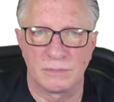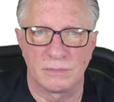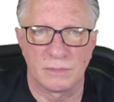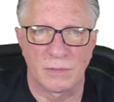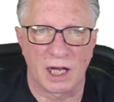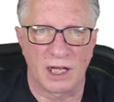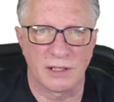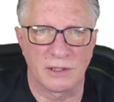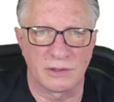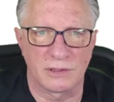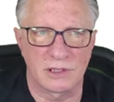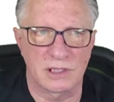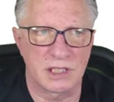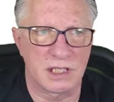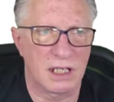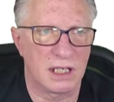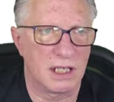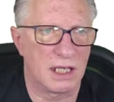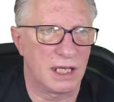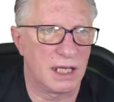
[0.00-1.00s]
I don't
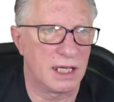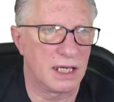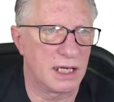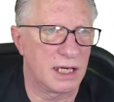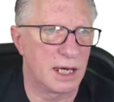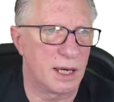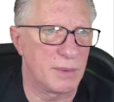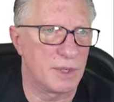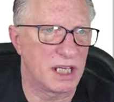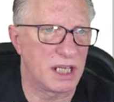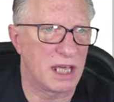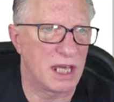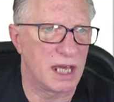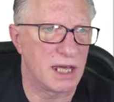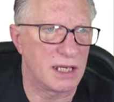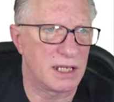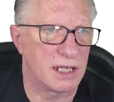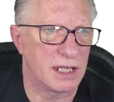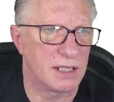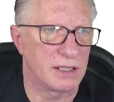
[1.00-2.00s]
see an incoming
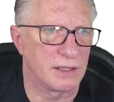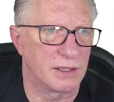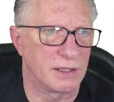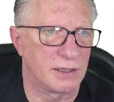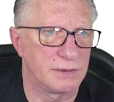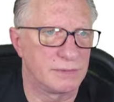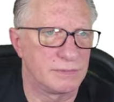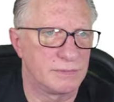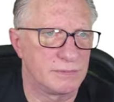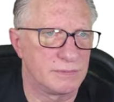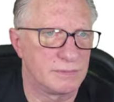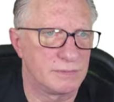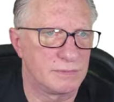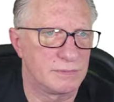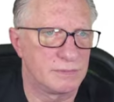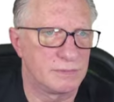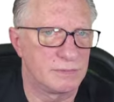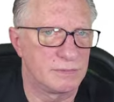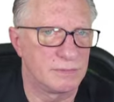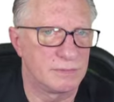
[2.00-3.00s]
yet either.
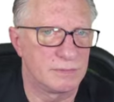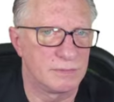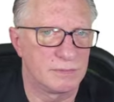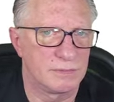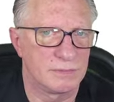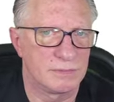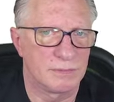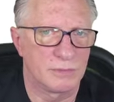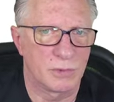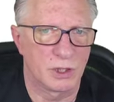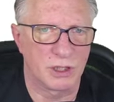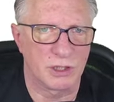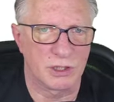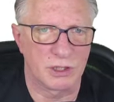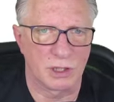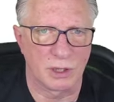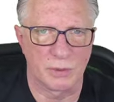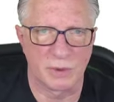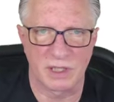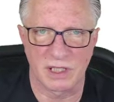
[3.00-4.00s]
Pretty
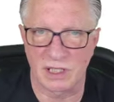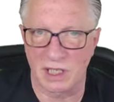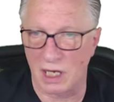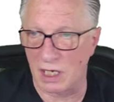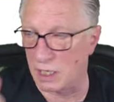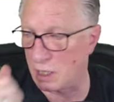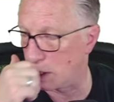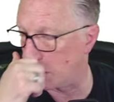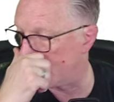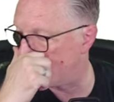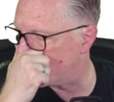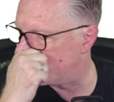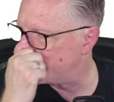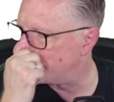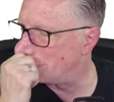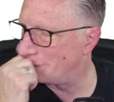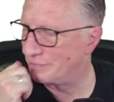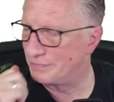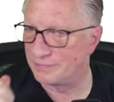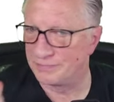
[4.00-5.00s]
sure we sent it here.
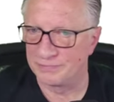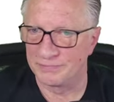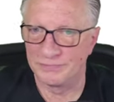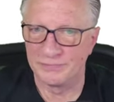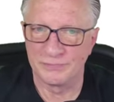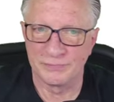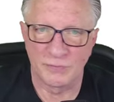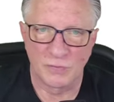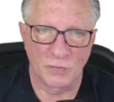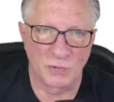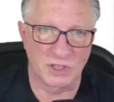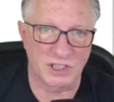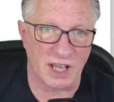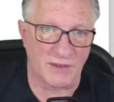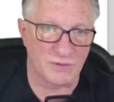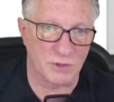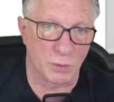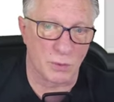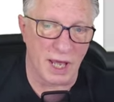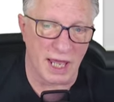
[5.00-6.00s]
We'll just have
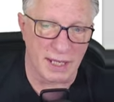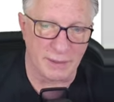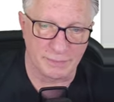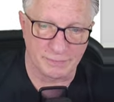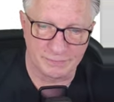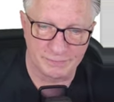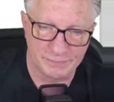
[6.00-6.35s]
to wait.